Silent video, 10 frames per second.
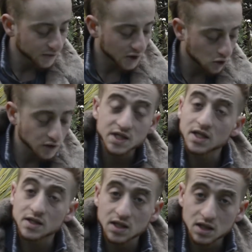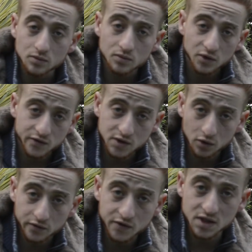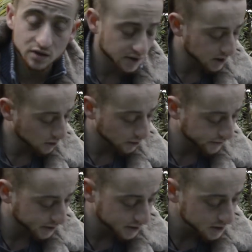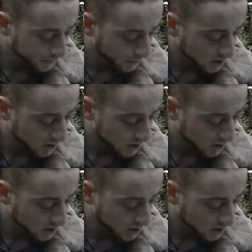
the content team, the photographers and the videographers,